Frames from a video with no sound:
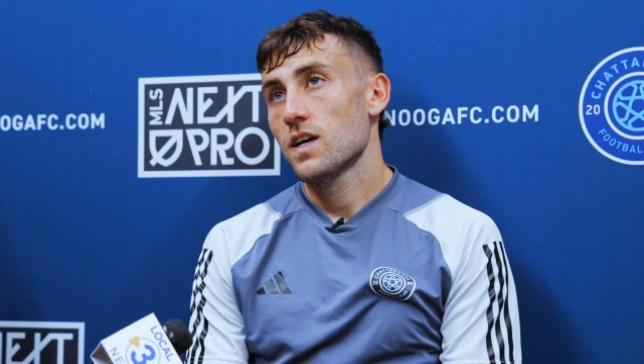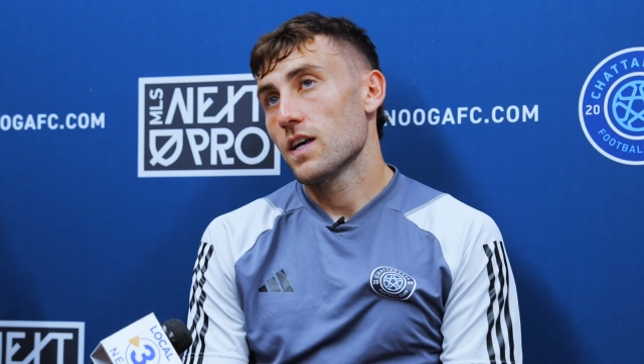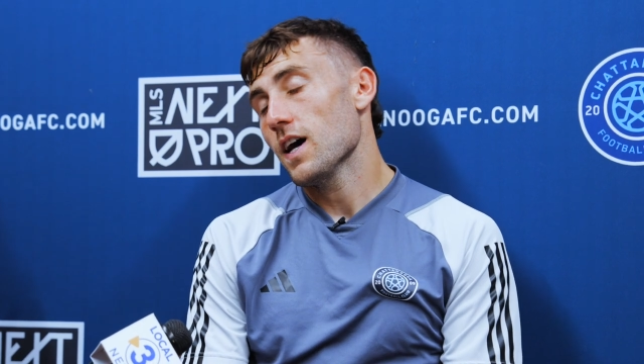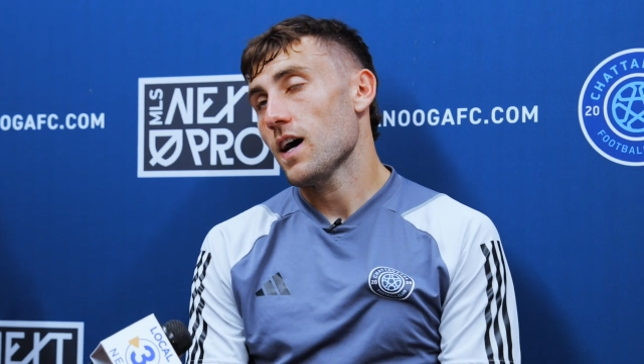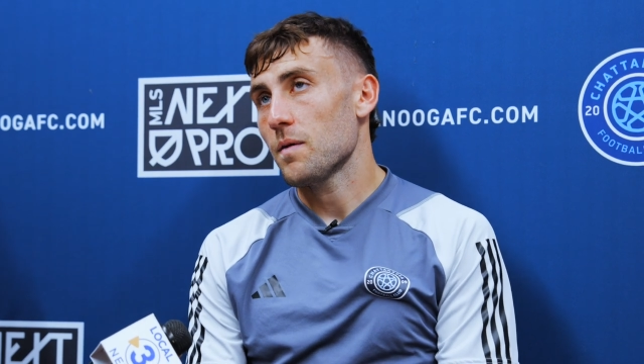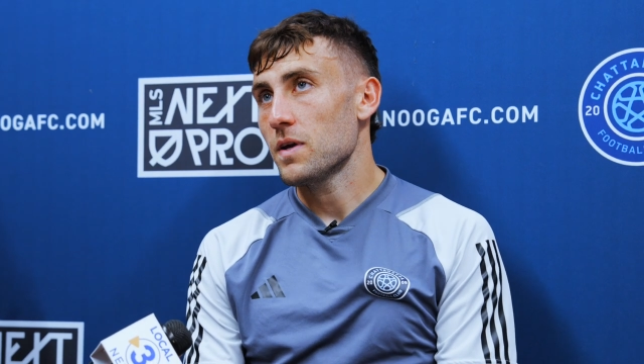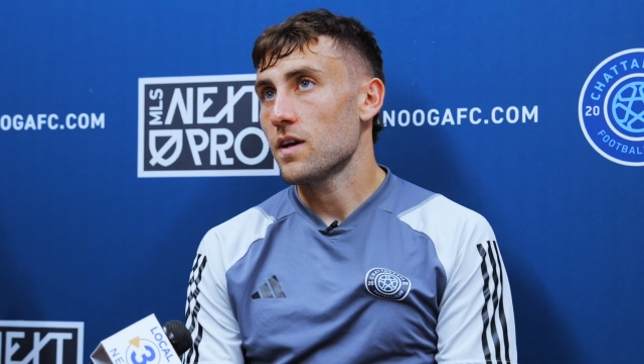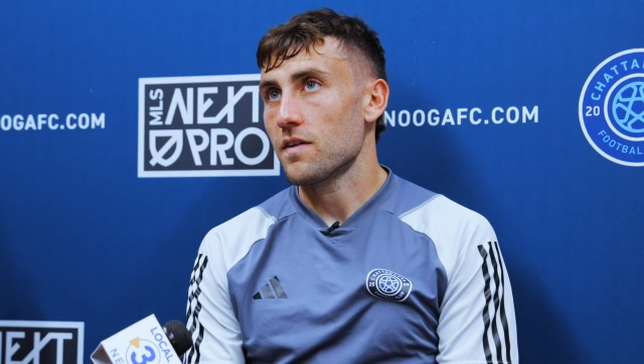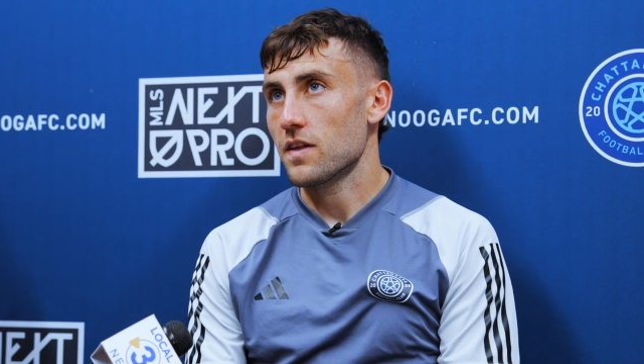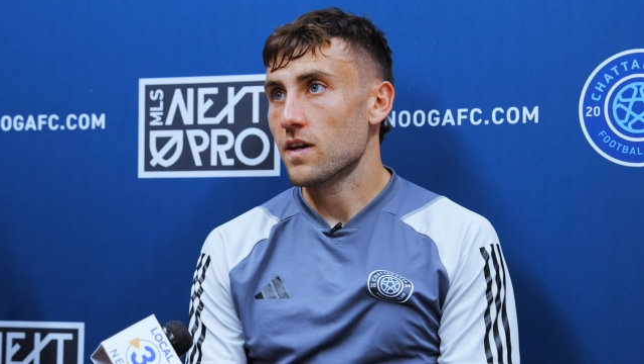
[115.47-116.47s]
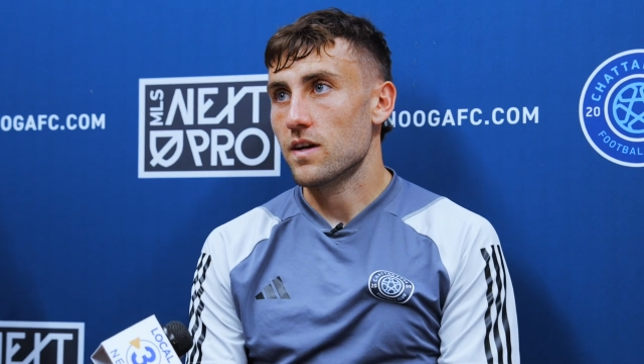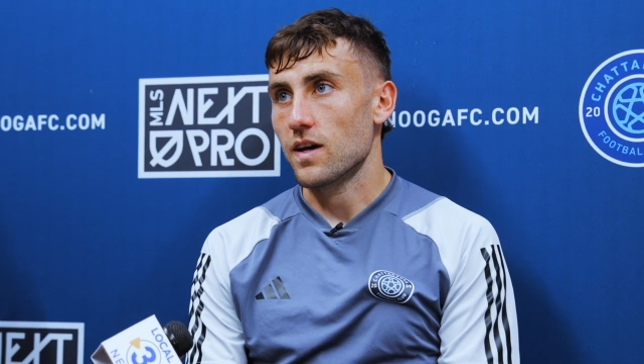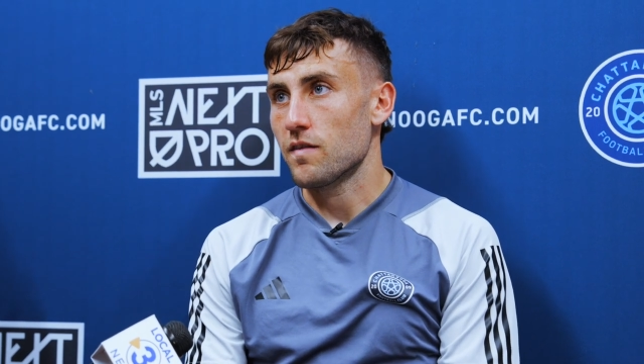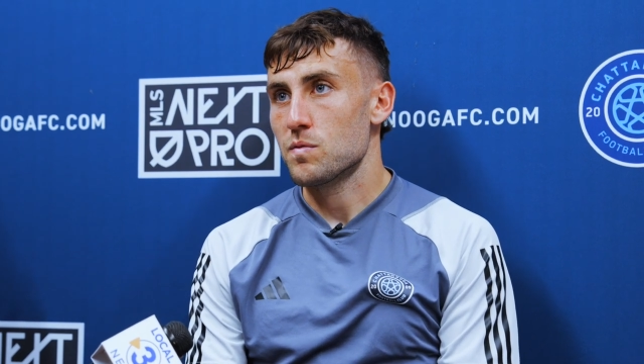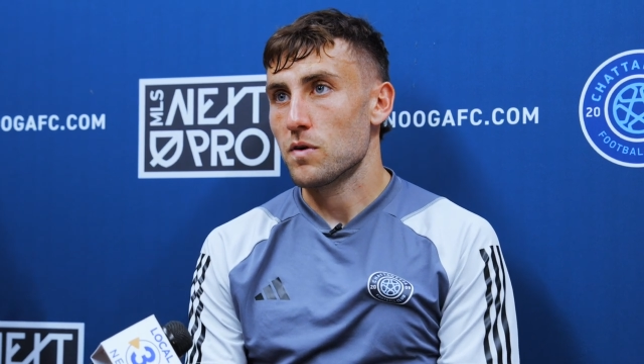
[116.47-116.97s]
Yeah, I mean, I think
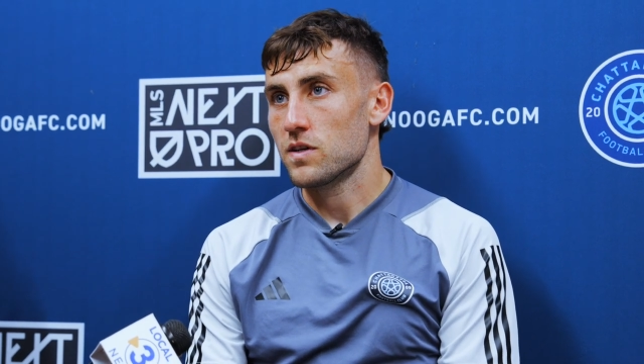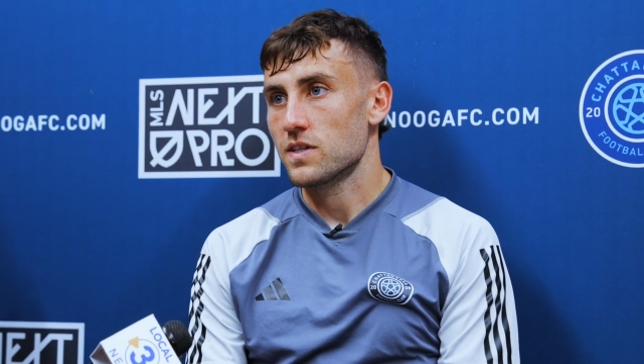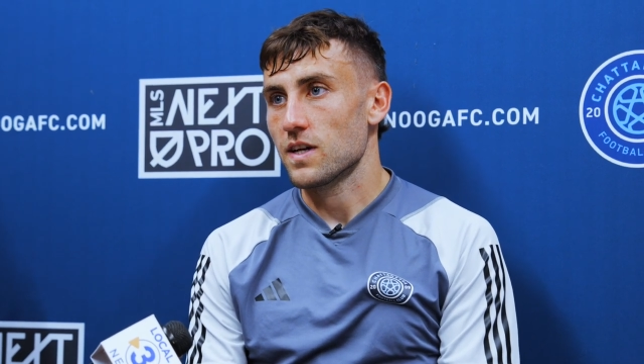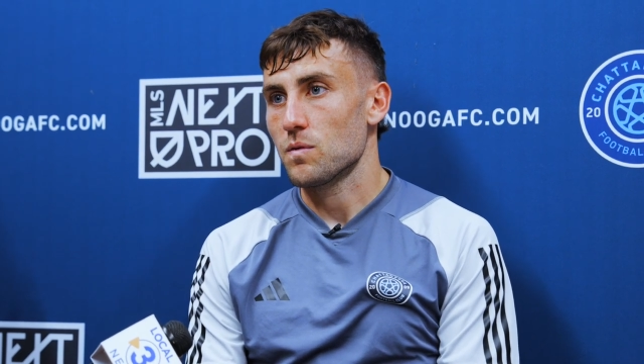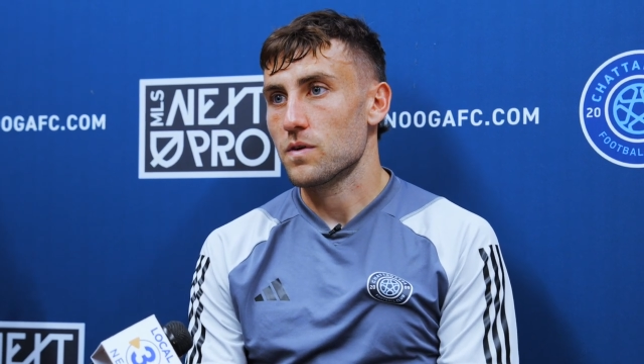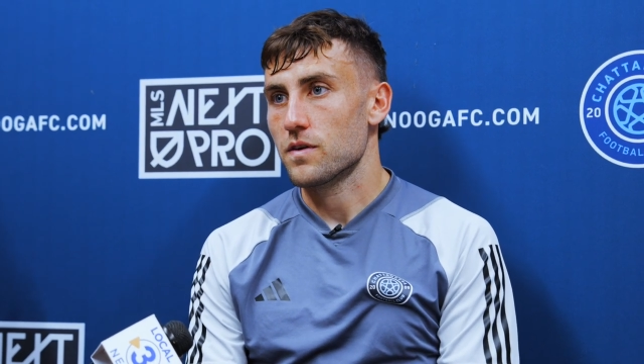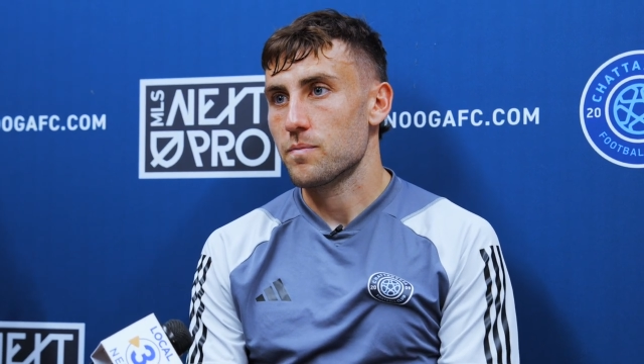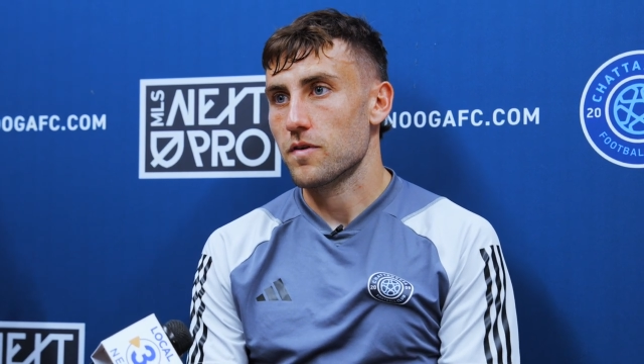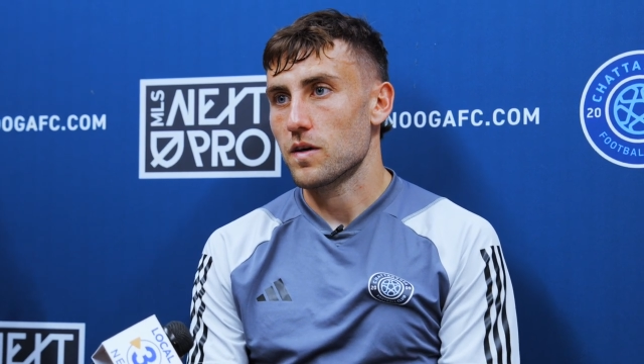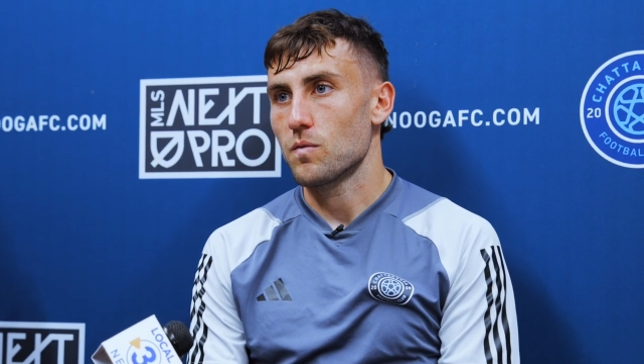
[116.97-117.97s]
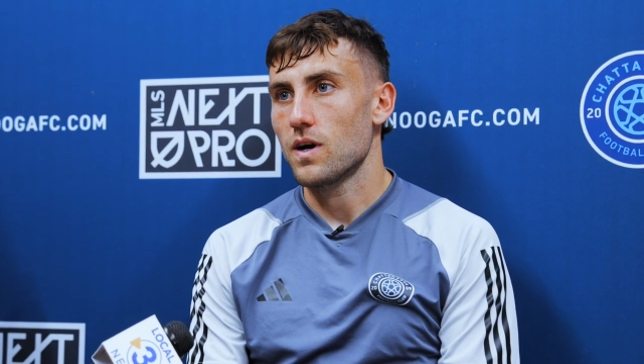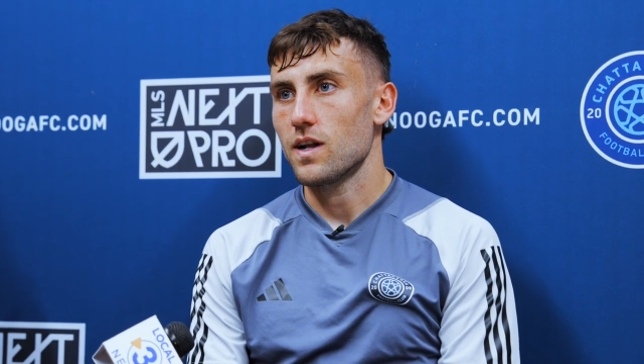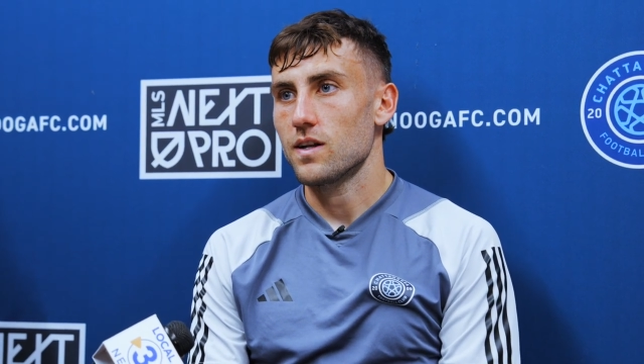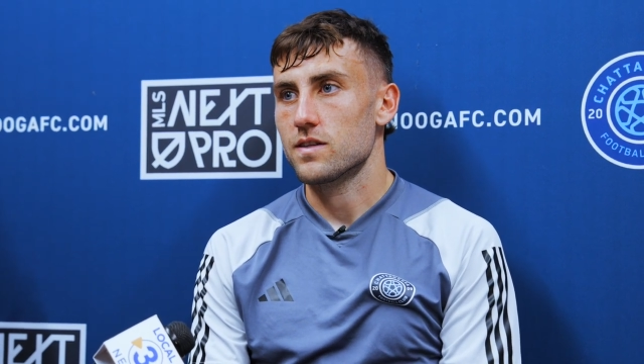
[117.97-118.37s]
everybody's dealt with it pretty well.